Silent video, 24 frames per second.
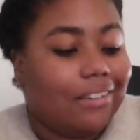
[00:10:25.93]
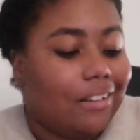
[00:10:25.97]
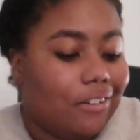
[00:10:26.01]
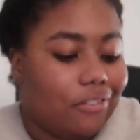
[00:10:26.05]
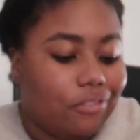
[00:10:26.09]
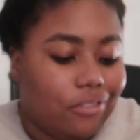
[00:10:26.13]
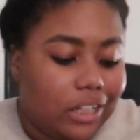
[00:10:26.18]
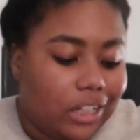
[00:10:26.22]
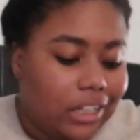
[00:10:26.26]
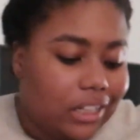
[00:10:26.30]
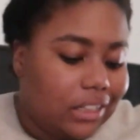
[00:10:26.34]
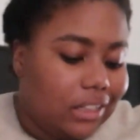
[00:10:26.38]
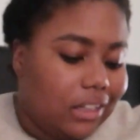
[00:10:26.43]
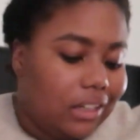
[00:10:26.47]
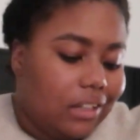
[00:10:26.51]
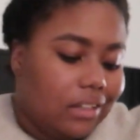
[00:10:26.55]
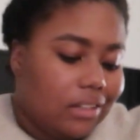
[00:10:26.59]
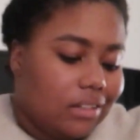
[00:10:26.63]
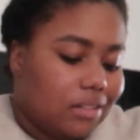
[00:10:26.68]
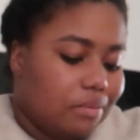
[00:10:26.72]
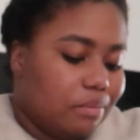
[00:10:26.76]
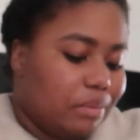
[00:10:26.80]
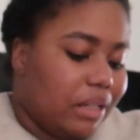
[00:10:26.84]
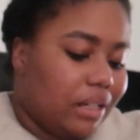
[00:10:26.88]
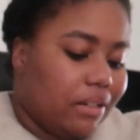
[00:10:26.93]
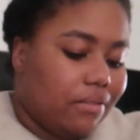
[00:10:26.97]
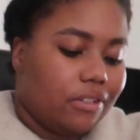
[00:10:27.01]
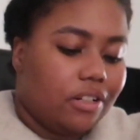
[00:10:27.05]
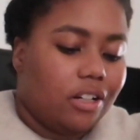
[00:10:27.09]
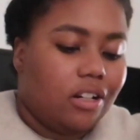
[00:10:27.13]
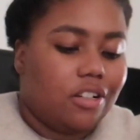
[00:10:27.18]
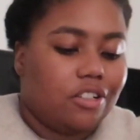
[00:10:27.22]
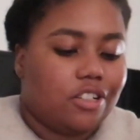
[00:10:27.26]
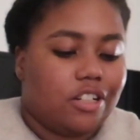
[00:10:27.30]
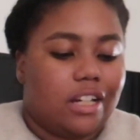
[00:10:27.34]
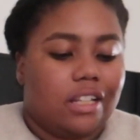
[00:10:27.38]
and they're very nice, but I've
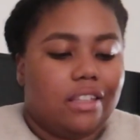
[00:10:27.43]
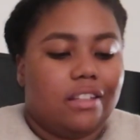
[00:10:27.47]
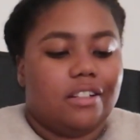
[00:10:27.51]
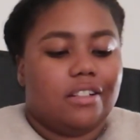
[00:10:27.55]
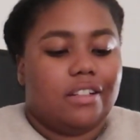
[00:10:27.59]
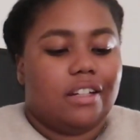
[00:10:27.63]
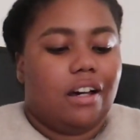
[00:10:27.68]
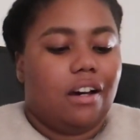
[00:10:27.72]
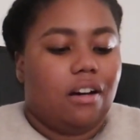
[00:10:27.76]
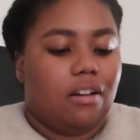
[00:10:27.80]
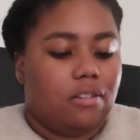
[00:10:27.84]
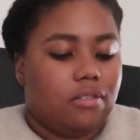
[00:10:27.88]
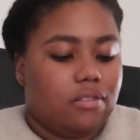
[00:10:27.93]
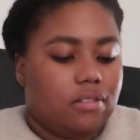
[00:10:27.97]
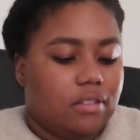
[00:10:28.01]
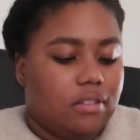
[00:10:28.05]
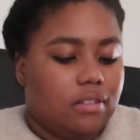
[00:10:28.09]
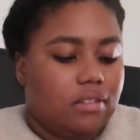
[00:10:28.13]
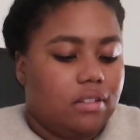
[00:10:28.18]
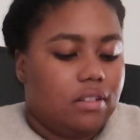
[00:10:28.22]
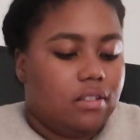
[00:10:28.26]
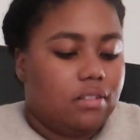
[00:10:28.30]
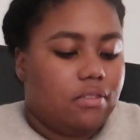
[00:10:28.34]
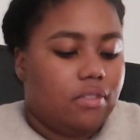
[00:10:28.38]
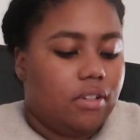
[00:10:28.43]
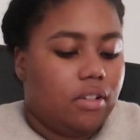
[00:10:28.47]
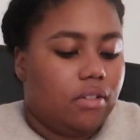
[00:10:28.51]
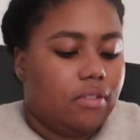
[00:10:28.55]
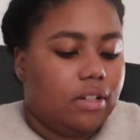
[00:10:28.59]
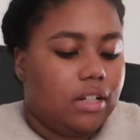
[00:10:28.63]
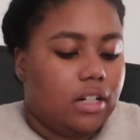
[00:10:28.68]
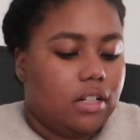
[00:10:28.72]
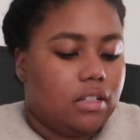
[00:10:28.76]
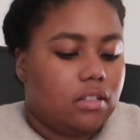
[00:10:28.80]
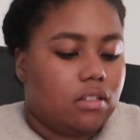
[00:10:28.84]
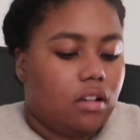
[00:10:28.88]
not tried their towels and these feel
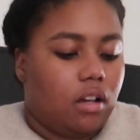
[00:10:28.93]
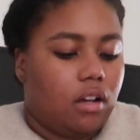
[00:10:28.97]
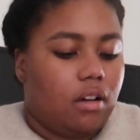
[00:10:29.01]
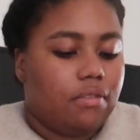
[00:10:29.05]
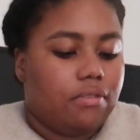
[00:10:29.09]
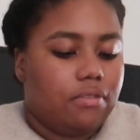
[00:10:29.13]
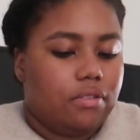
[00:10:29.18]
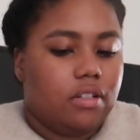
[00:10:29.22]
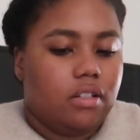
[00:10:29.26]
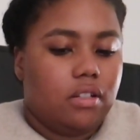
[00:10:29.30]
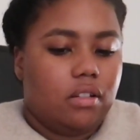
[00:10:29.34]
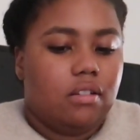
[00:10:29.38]
very soft.